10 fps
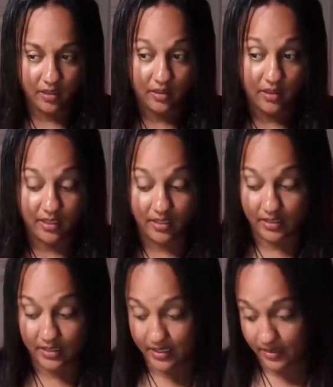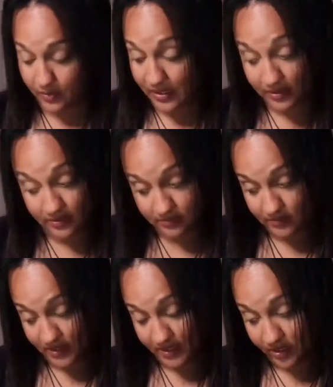then, well,
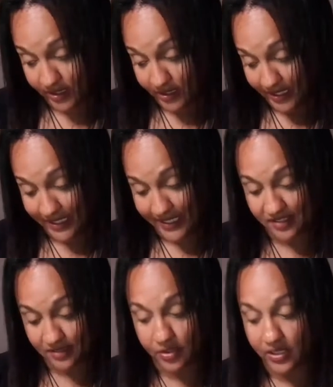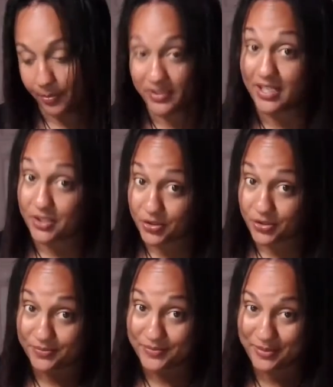it's looking like it has some great potential.
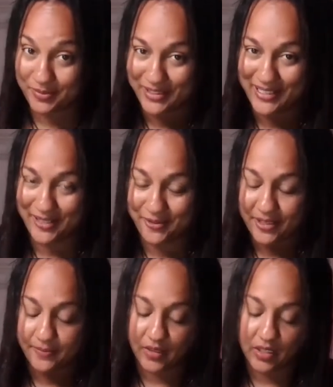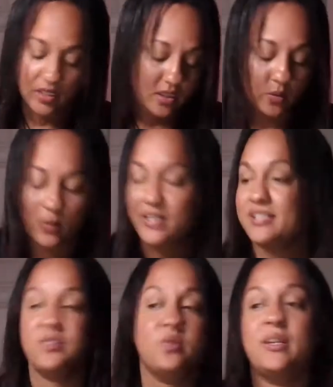Let's put it that way. What
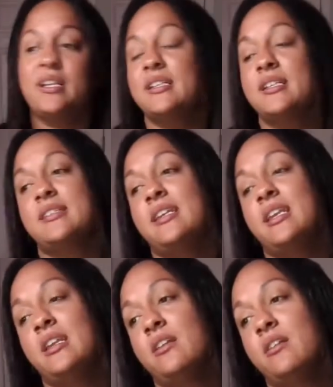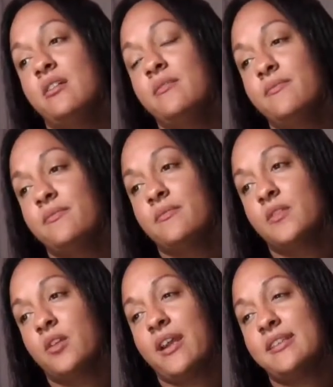is the weakness here?
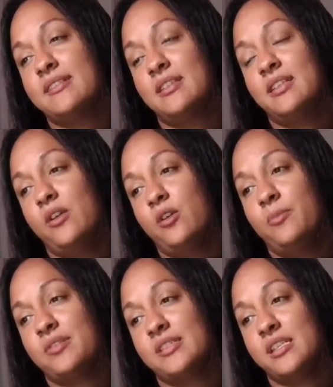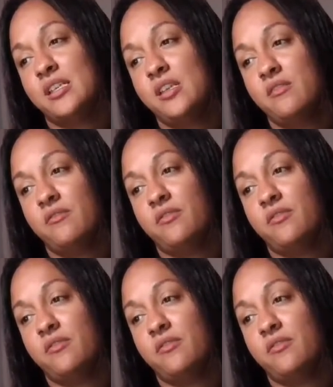Or how does Leo perceive